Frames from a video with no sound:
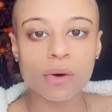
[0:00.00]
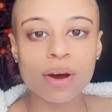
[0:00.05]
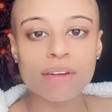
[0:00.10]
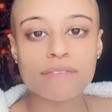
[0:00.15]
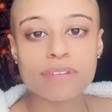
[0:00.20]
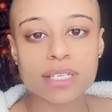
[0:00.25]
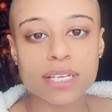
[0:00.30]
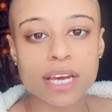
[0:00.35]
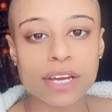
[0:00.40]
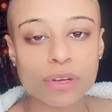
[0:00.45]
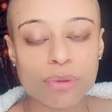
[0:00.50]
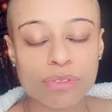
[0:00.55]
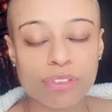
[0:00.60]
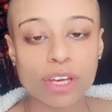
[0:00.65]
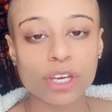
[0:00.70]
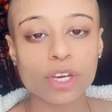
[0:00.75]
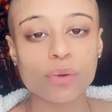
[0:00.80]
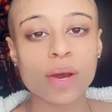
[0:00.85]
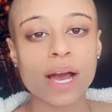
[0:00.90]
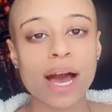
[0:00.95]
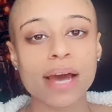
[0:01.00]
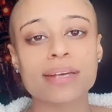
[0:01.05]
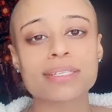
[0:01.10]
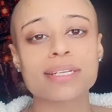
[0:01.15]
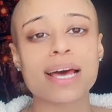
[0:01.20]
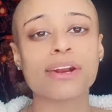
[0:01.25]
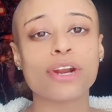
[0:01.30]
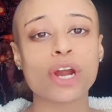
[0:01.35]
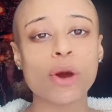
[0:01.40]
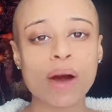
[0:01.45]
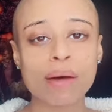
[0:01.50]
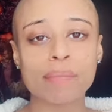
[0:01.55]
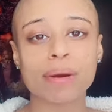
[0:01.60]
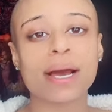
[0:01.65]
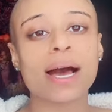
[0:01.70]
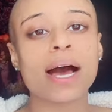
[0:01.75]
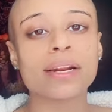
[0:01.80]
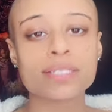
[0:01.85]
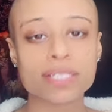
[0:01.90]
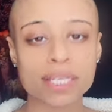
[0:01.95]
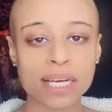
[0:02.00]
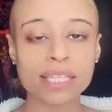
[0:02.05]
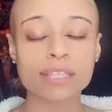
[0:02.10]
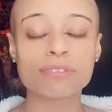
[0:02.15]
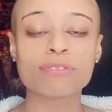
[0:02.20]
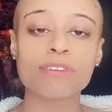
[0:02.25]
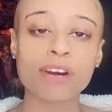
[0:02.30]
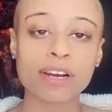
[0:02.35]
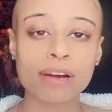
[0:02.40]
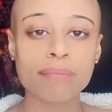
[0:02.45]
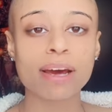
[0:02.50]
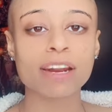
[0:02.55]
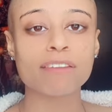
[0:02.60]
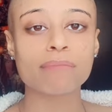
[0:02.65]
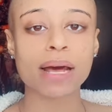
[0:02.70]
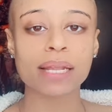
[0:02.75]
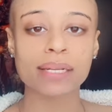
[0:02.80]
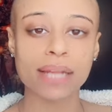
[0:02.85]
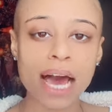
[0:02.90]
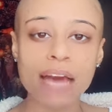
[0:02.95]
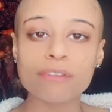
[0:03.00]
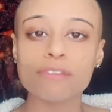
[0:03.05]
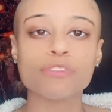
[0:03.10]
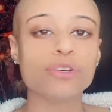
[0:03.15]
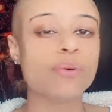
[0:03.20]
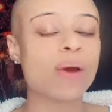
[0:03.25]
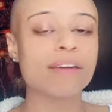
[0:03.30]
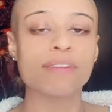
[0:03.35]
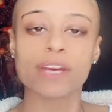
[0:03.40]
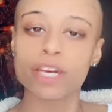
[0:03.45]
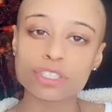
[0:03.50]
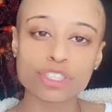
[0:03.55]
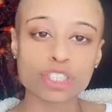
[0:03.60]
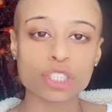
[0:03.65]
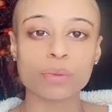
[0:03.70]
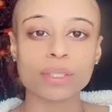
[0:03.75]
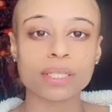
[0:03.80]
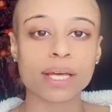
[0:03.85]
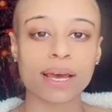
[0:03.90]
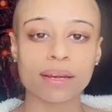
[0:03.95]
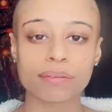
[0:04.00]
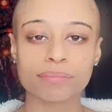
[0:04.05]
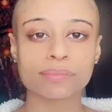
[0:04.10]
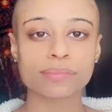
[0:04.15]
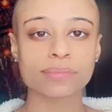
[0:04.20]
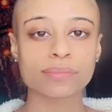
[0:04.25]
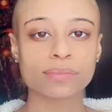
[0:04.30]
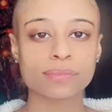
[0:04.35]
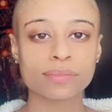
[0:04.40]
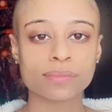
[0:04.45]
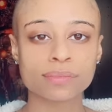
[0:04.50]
whoever said you think you a goddess i know i'm a goddess and get the fuck up out of my life if you have an issue with that